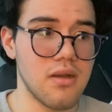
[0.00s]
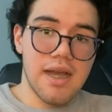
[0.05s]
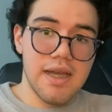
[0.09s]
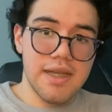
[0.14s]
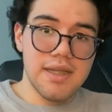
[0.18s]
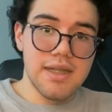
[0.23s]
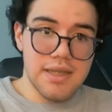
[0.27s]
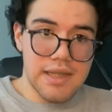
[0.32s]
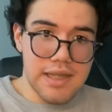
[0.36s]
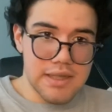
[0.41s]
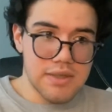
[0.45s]
I
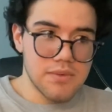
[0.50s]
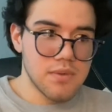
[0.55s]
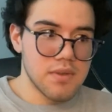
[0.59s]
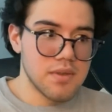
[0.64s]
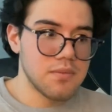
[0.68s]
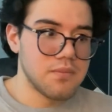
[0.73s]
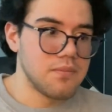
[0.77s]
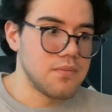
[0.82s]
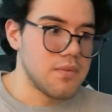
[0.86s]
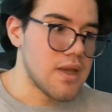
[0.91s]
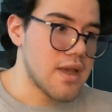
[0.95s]
connect with
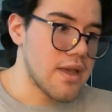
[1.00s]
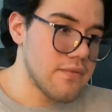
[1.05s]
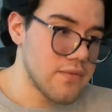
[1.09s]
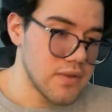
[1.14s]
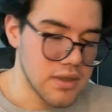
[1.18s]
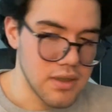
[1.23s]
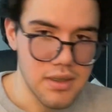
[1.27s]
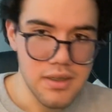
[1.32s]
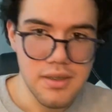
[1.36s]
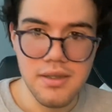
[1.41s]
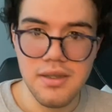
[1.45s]
him
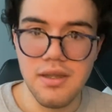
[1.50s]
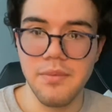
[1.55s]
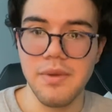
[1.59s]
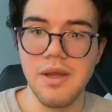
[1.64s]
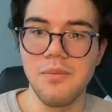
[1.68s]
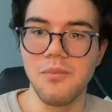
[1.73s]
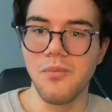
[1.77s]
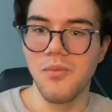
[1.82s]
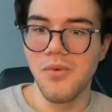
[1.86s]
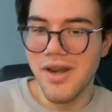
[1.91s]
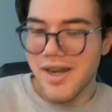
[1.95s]
heavy. I mean,
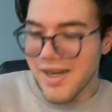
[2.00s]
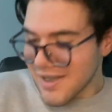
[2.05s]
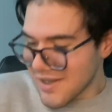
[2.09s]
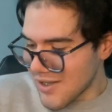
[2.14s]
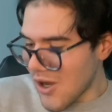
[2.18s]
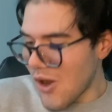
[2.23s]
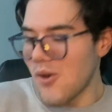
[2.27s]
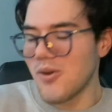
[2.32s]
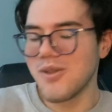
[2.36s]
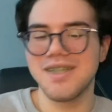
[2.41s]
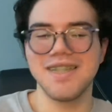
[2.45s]
I'm wearing
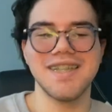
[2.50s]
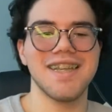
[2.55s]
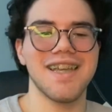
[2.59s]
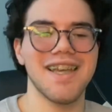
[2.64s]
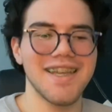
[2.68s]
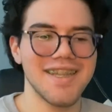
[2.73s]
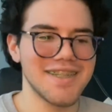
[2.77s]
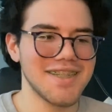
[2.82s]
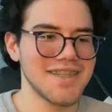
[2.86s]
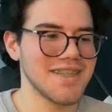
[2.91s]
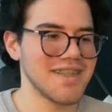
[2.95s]
the
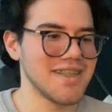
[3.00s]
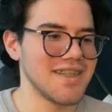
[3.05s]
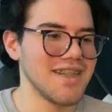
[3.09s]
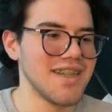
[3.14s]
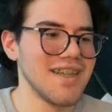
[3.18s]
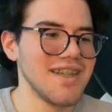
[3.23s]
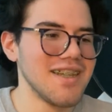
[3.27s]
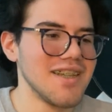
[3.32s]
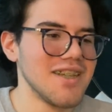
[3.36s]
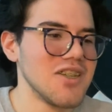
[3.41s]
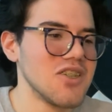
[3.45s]
OTK shit.
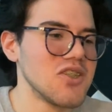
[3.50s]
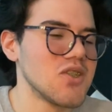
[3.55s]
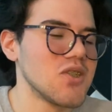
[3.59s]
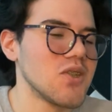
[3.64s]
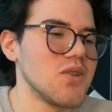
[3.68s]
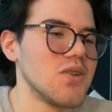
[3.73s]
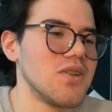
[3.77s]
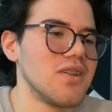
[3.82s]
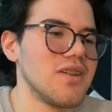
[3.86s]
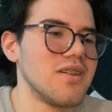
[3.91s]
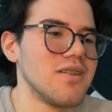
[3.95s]

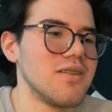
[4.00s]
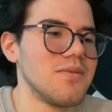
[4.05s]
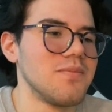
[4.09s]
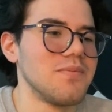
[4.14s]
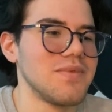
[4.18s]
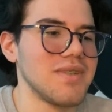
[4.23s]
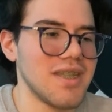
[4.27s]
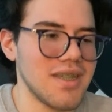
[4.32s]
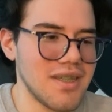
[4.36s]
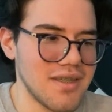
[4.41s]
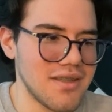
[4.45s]

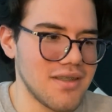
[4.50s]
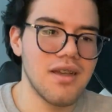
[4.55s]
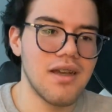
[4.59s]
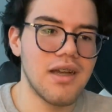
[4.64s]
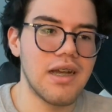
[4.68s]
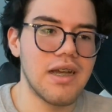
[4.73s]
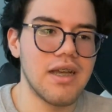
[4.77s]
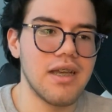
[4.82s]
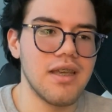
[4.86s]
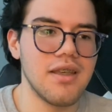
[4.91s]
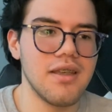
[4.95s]
So yeah,
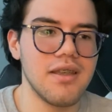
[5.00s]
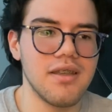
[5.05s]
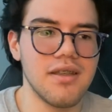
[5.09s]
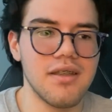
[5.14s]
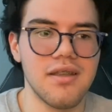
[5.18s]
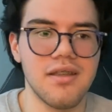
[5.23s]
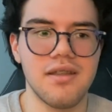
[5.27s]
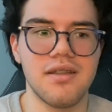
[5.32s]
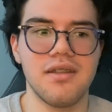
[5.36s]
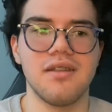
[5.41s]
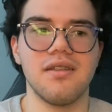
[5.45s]

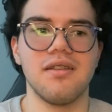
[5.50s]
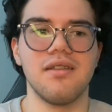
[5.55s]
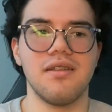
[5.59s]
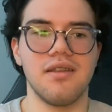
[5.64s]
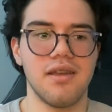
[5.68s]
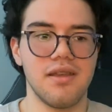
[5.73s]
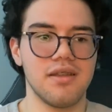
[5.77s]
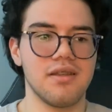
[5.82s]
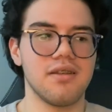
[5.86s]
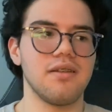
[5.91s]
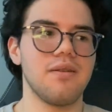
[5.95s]
I
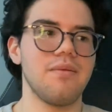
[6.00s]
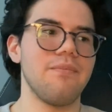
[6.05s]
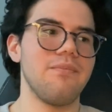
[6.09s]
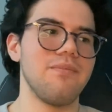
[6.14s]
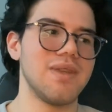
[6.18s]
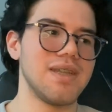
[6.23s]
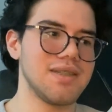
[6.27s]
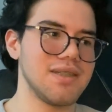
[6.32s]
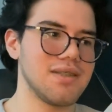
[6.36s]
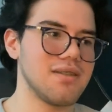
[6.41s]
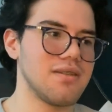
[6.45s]
like
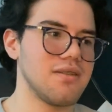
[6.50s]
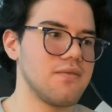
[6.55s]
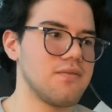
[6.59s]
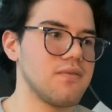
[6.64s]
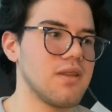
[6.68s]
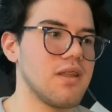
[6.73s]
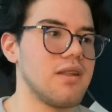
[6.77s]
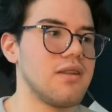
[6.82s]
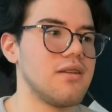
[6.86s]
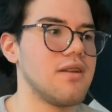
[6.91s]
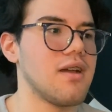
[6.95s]

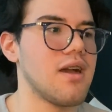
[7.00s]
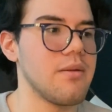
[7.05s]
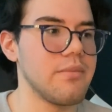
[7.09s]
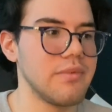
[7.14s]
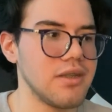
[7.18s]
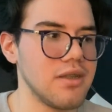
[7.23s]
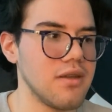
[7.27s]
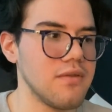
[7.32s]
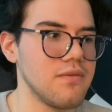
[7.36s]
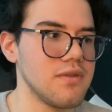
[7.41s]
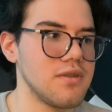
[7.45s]
Mizkif and I'm
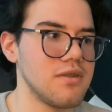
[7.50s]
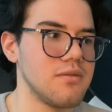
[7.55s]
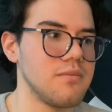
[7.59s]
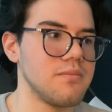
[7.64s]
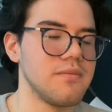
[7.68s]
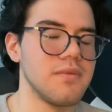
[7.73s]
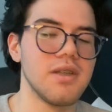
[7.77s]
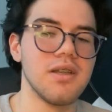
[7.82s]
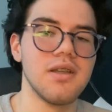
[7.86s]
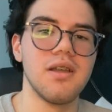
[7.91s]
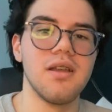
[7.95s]
in love with
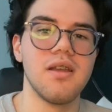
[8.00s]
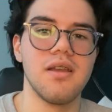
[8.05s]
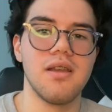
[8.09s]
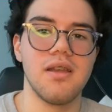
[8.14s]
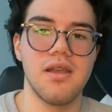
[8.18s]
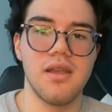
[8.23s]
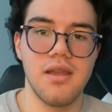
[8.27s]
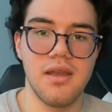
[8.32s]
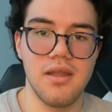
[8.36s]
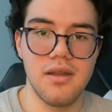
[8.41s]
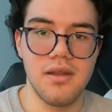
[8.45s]
him
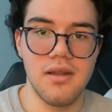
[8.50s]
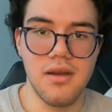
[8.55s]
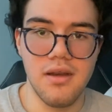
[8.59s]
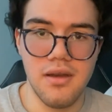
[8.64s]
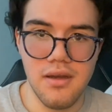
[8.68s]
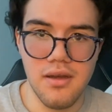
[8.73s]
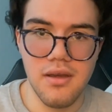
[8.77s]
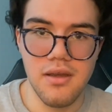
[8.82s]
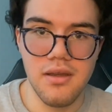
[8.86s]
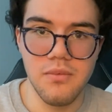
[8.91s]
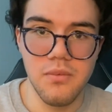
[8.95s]
and
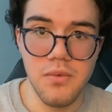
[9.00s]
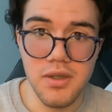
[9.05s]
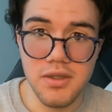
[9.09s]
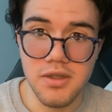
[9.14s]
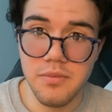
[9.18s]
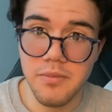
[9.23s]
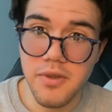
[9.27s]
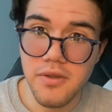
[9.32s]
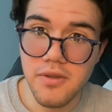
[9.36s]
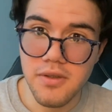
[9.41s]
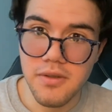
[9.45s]
I want
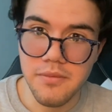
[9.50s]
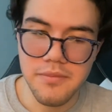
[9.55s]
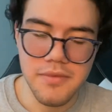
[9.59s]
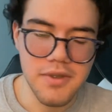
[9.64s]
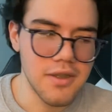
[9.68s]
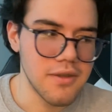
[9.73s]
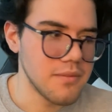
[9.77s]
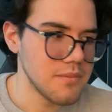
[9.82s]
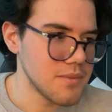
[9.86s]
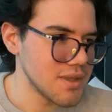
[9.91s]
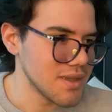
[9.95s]
to marry him.
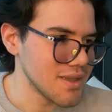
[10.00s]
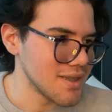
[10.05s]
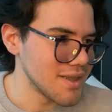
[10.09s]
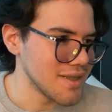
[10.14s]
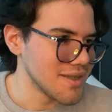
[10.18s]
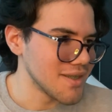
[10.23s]
No, I'm just kidding.